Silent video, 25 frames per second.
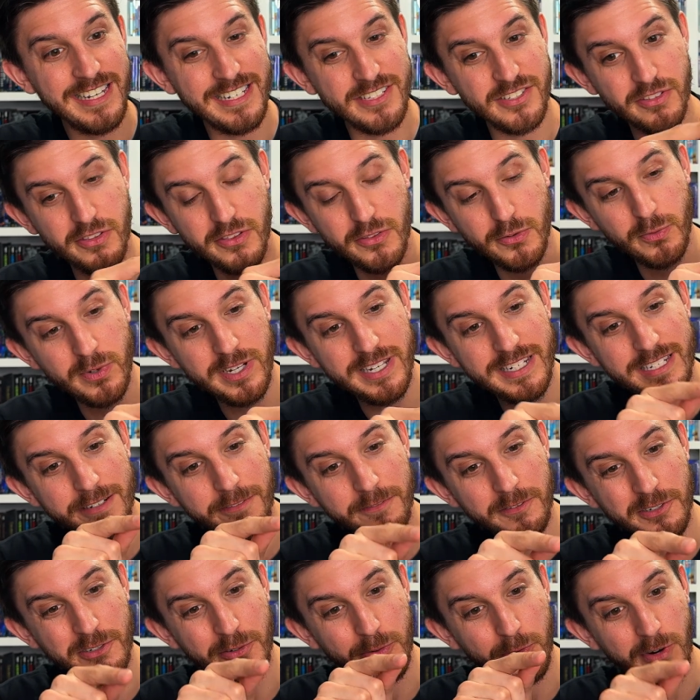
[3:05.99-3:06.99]
It has 3
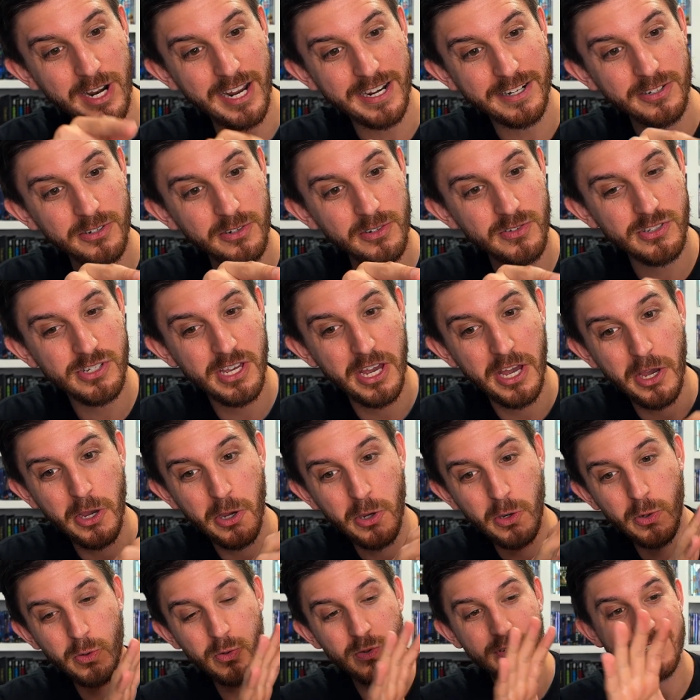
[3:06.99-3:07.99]
different directors
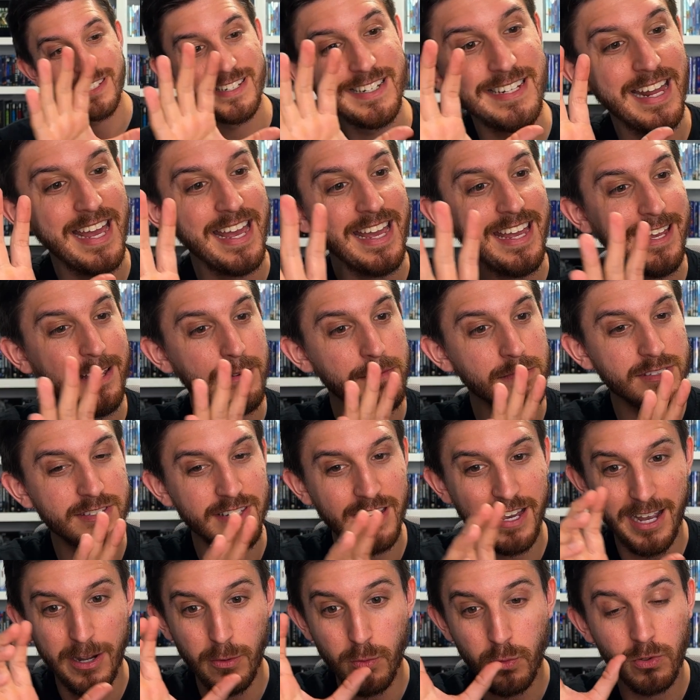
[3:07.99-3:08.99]
whose names
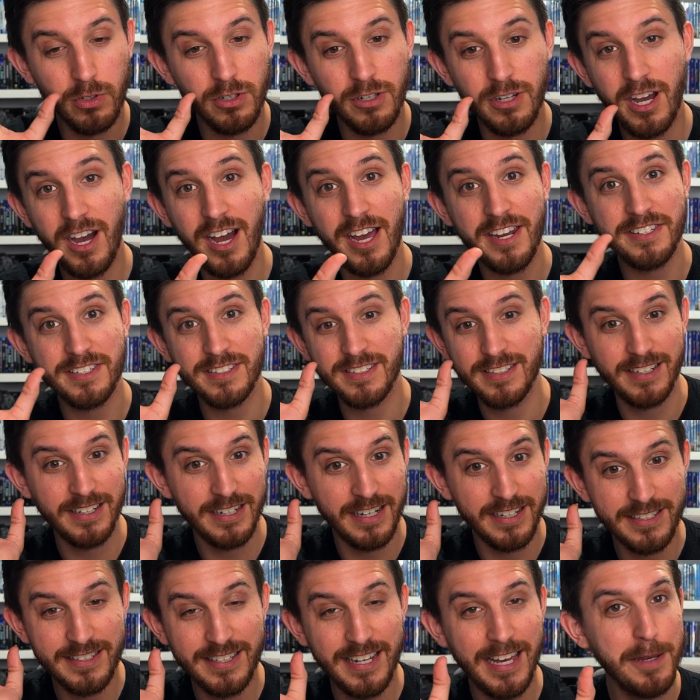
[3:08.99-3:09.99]
I will not
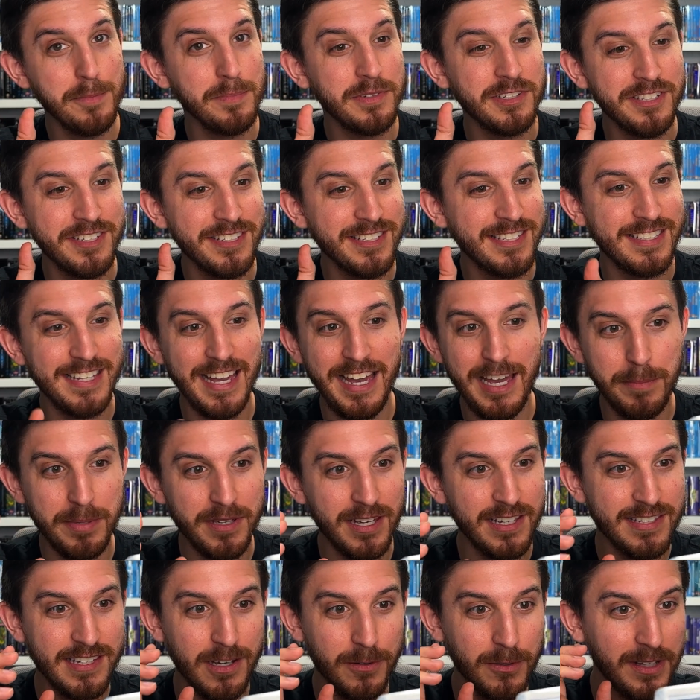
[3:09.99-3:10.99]
attempt to say
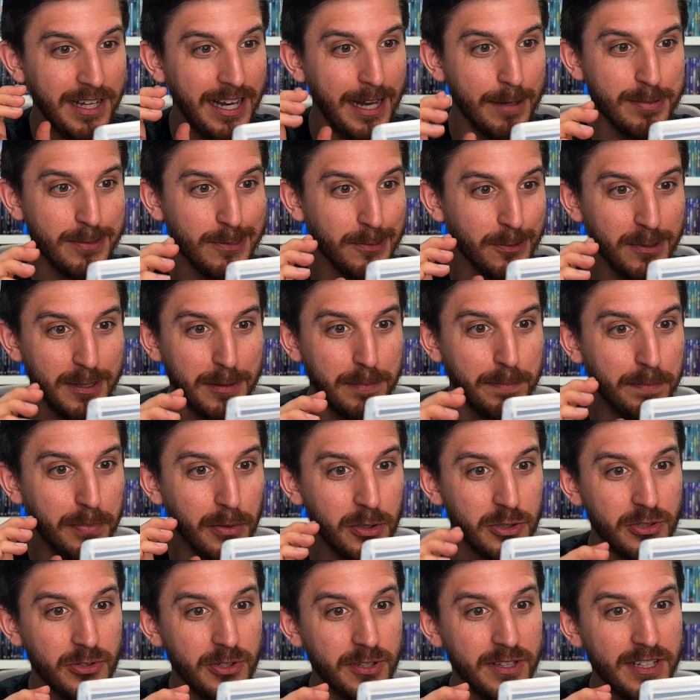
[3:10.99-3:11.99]
because I will absolutely butcher